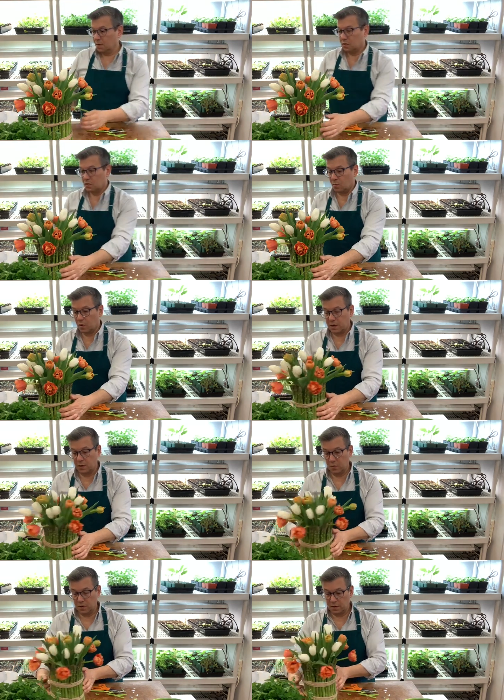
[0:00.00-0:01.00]
So I'm
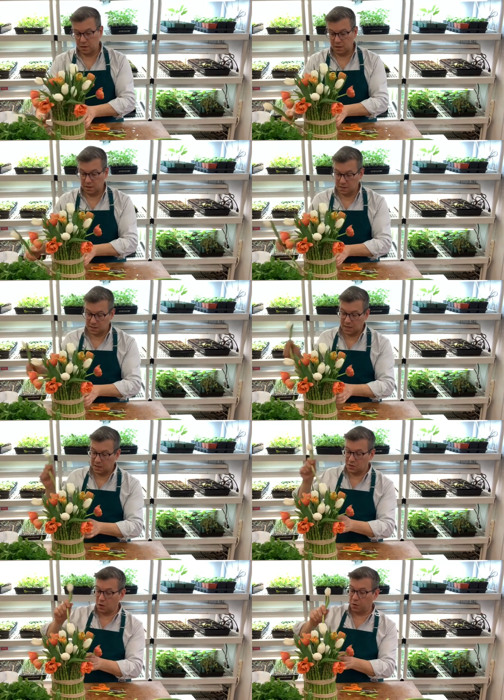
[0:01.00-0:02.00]
working with, in this
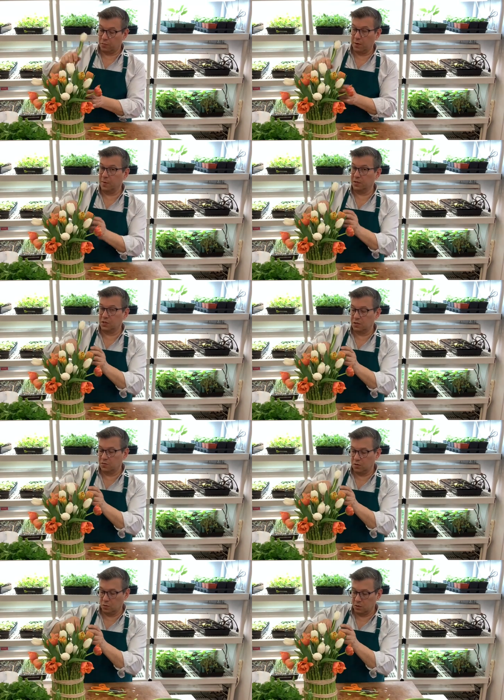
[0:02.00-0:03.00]
case, 3 bunches of
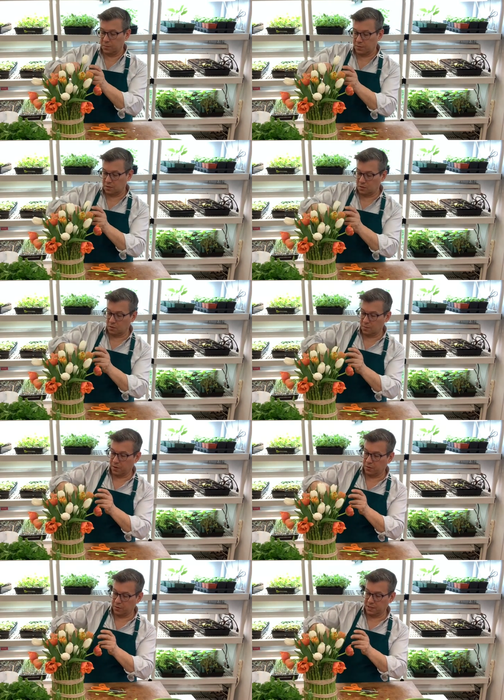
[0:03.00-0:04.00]
tulips, so it's
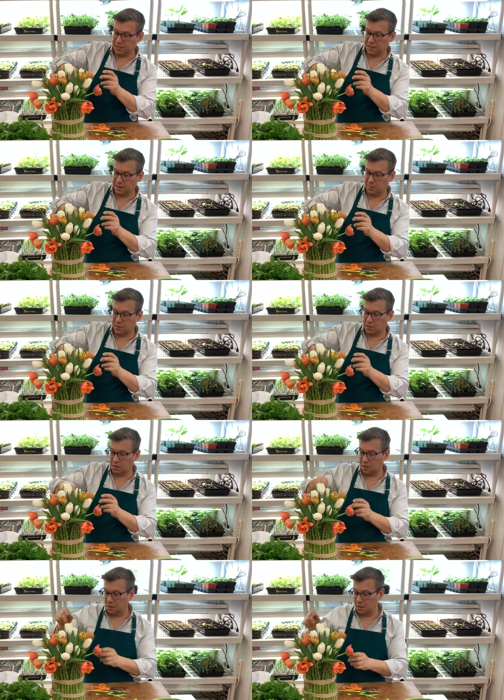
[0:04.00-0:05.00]
about 30 stems.